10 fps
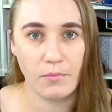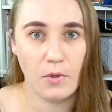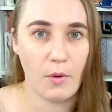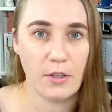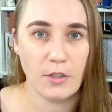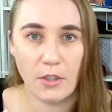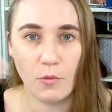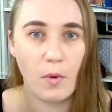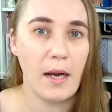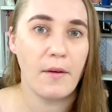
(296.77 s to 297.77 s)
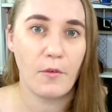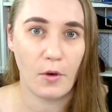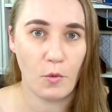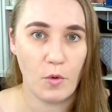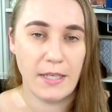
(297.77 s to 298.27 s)
cross country,
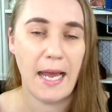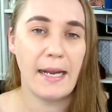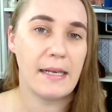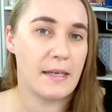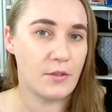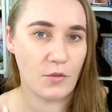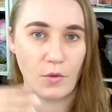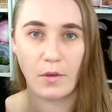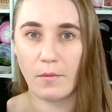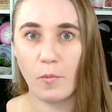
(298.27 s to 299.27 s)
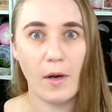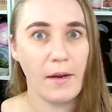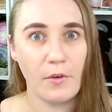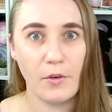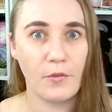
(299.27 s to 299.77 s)
whatever, or tennis or
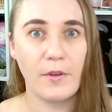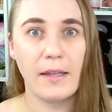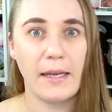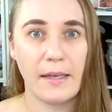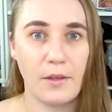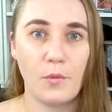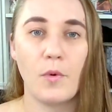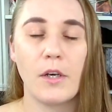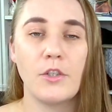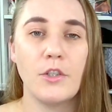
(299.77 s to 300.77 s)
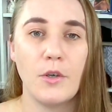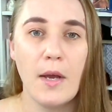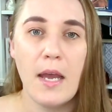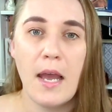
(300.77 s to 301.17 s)
whatever you feel like you want to do.